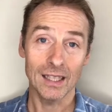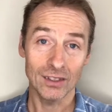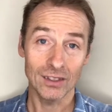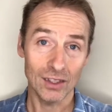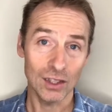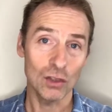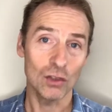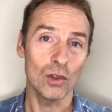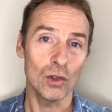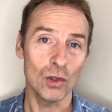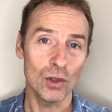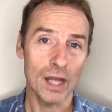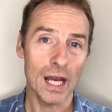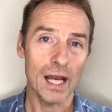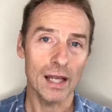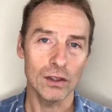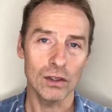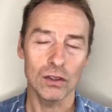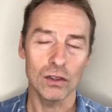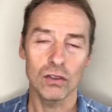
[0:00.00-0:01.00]
I did do
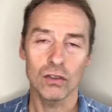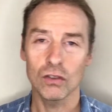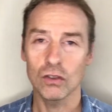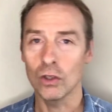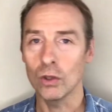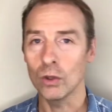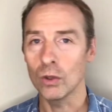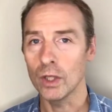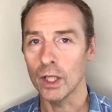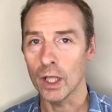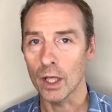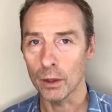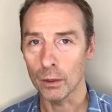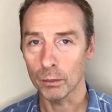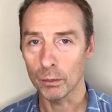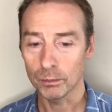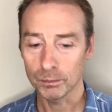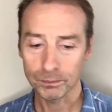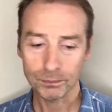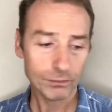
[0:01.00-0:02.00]
that in the
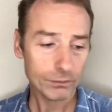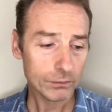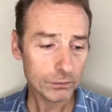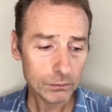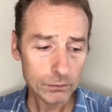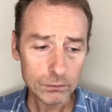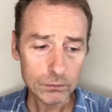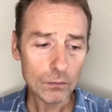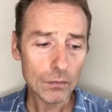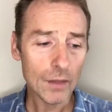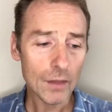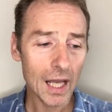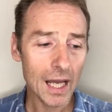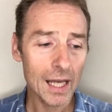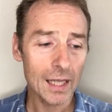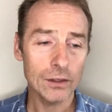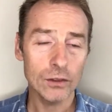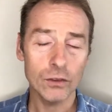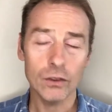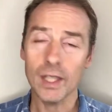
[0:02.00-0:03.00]
studio,
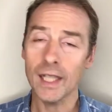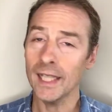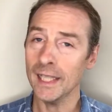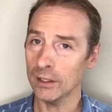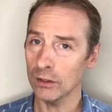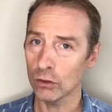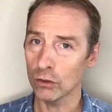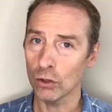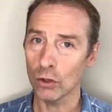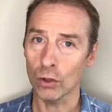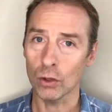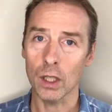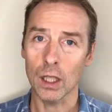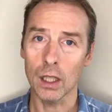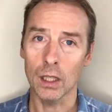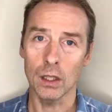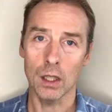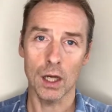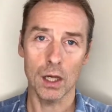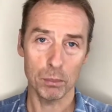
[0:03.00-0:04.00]
and it took
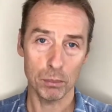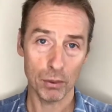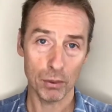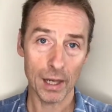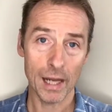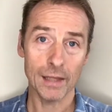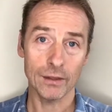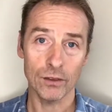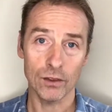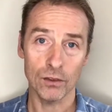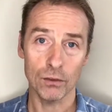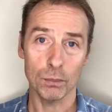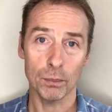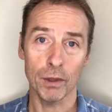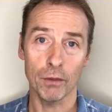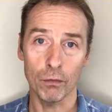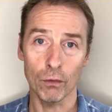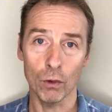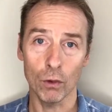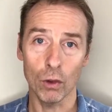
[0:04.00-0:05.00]
a lot of practice
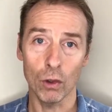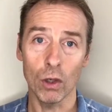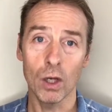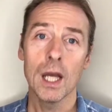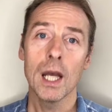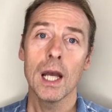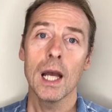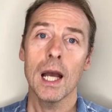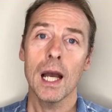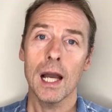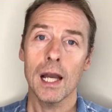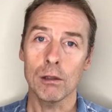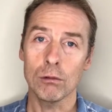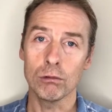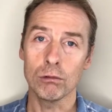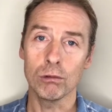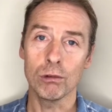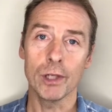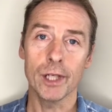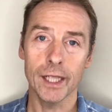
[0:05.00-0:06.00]
before I
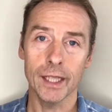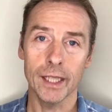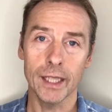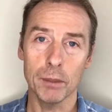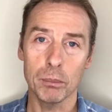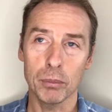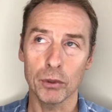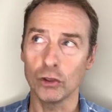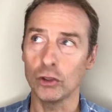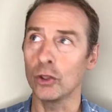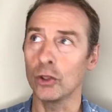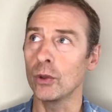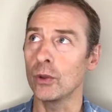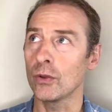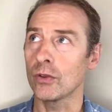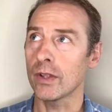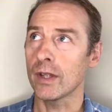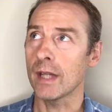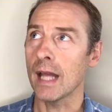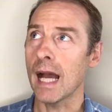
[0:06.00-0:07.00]
really
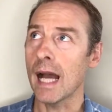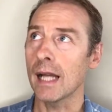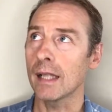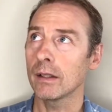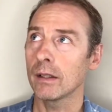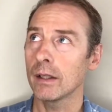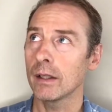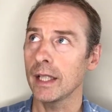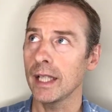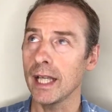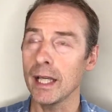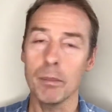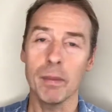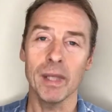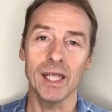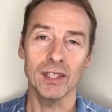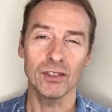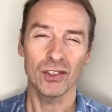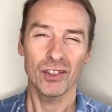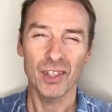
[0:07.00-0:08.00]
produced that
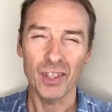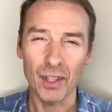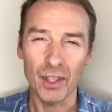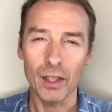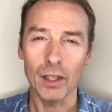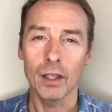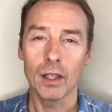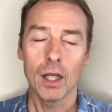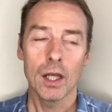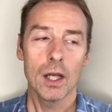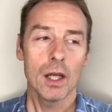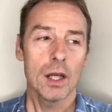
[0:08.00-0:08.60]
image that